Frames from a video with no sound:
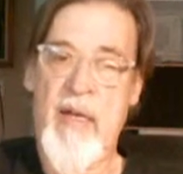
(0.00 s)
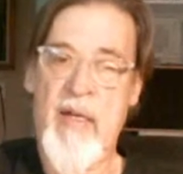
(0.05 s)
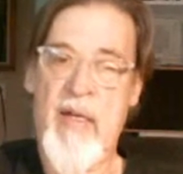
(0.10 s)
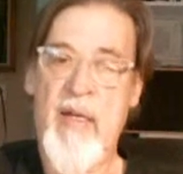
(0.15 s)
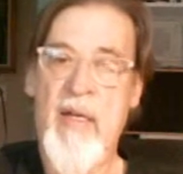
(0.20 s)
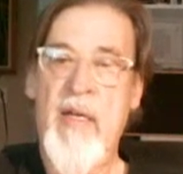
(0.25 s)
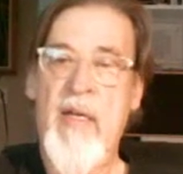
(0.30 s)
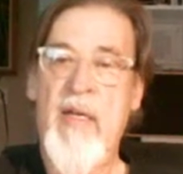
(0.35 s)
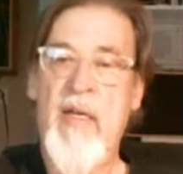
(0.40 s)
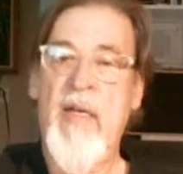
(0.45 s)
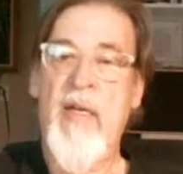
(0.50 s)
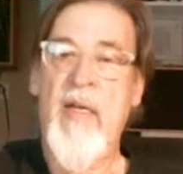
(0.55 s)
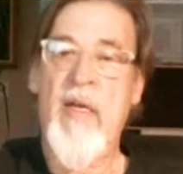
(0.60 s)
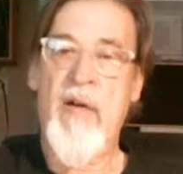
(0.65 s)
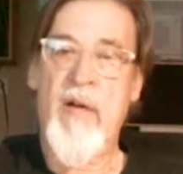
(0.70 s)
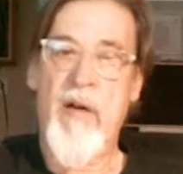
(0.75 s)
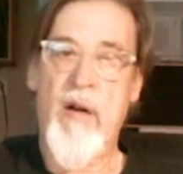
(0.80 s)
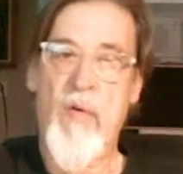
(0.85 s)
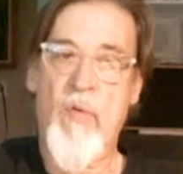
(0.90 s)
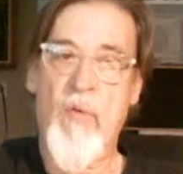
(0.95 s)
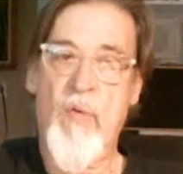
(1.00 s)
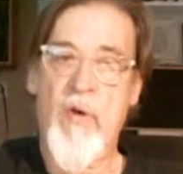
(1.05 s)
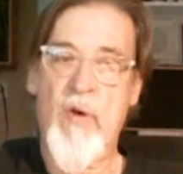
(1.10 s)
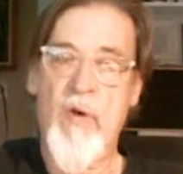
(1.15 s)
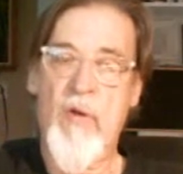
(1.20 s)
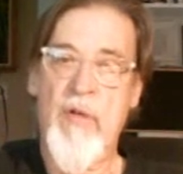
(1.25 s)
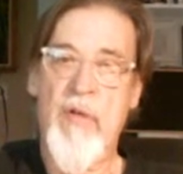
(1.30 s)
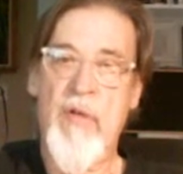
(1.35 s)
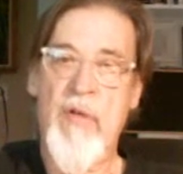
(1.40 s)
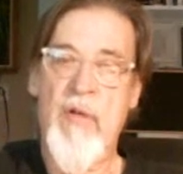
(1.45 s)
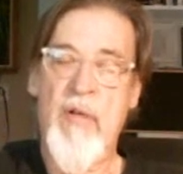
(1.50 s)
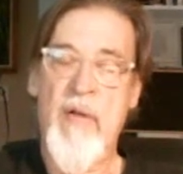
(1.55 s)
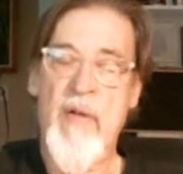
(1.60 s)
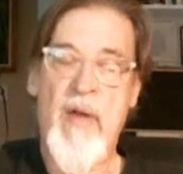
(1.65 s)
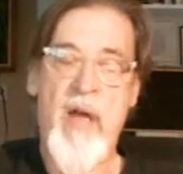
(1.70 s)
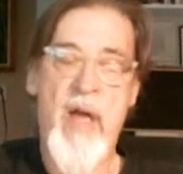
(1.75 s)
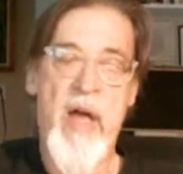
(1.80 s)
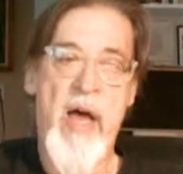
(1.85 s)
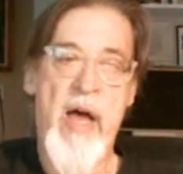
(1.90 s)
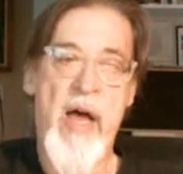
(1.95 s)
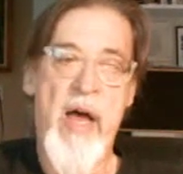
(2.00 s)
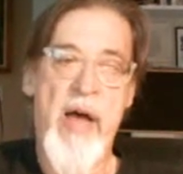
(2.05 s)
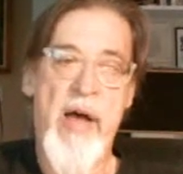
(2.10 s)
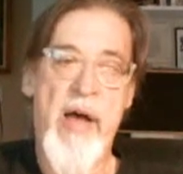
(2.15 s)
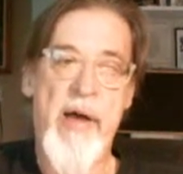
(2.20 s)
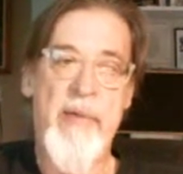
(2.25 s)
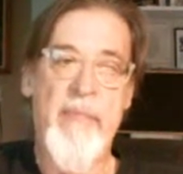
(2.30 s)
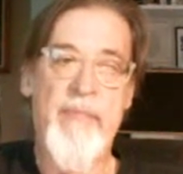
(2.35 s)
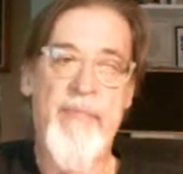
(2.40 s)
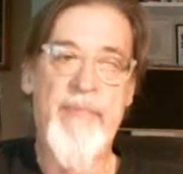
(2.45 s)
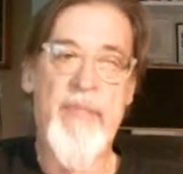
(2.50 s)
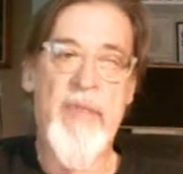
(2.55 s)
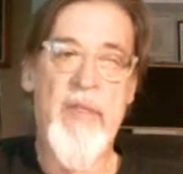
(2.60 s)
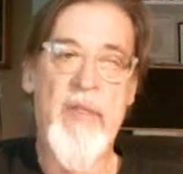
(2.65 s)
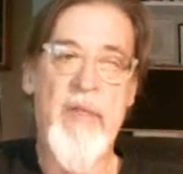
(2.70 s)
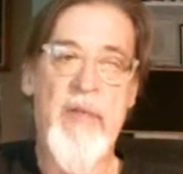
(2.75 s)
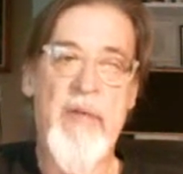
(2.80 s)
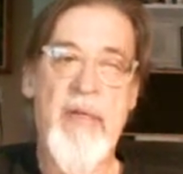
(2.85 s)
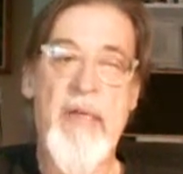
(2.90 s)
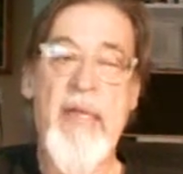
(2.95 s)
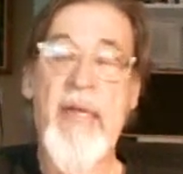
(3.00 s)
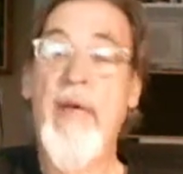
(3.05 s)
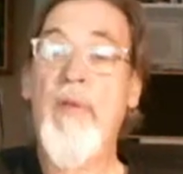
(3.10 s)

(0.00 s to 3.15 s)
Then there should be a specific